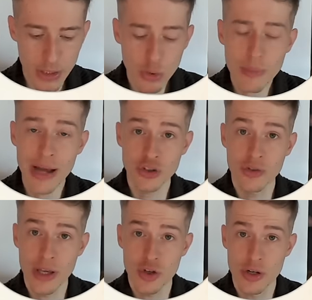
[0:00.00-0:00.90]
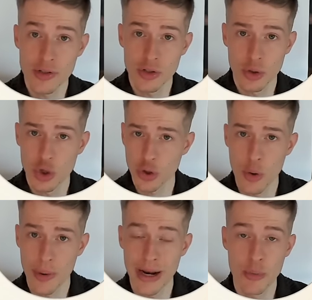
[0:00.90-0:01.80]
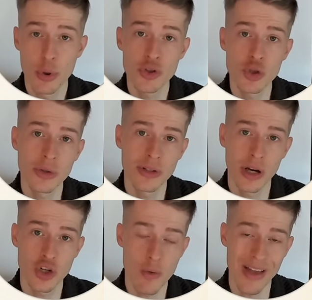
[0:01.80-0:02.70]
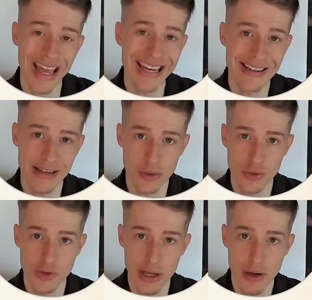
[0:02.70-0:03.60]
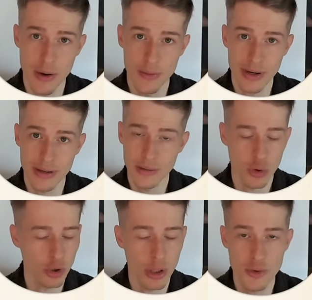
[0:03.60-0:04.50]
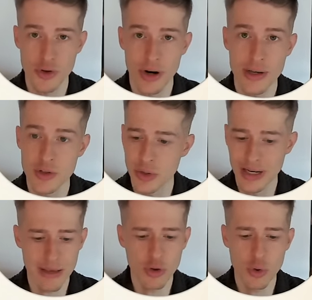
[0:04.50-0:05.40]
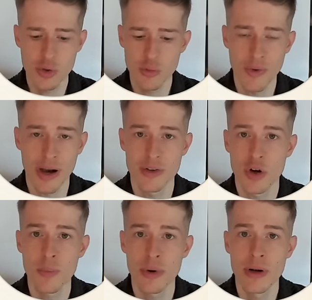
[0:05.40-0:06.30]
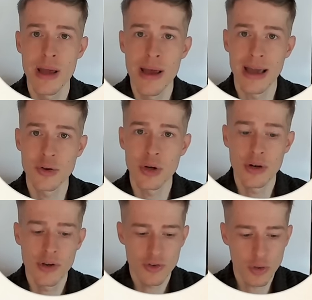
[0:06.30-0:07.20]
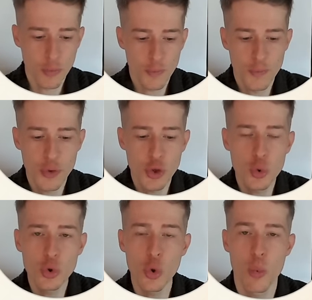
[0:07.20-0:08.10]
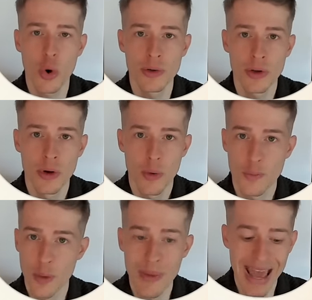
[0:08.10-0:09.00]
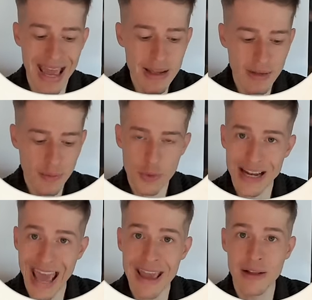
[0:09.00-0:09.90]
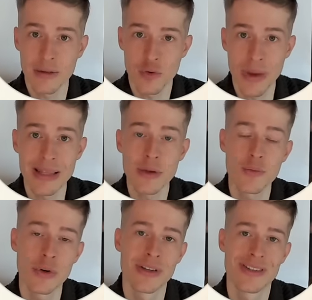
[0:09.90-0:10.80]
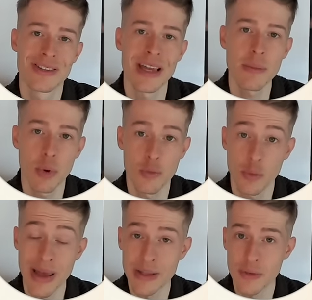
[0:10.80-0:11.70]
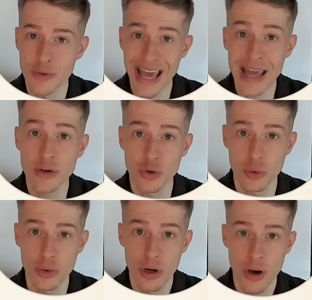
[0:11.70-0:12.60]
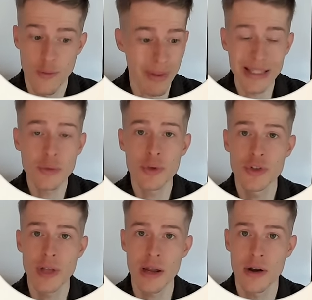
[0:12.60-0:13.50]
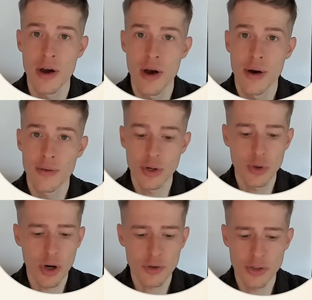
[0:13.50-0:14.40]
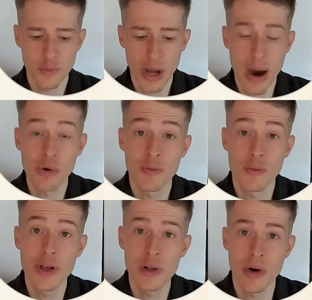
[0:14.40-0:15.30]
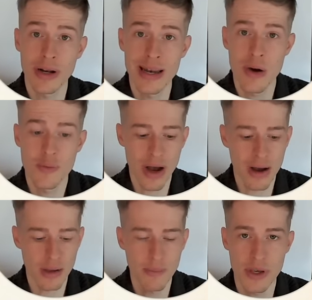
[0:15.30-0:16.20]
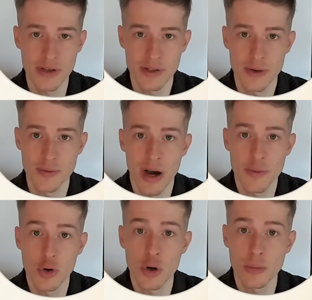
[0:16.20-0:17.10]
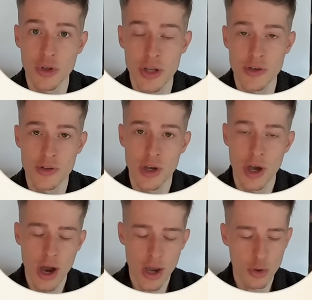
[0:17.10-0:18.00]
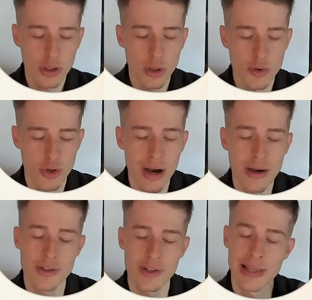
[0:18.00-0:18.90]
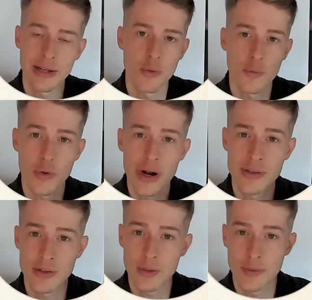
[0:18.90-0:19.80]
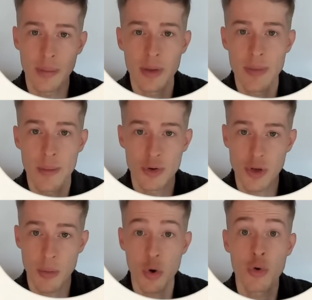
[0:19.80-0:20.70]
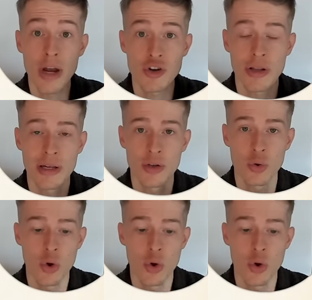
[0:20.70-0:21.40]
your imagination, as you should know by now, puts you in touch with any desired state, right? You can close your eyes. You can even do this with eyes open and you can start to view the world from any different angle, from any different standpoint, from any different attitude, from any different state, right? You can ask yourself, okay, how would I feel right now if I am this, if I've accomplished this? You can close your eyes and let your friends, family members, someone congratulate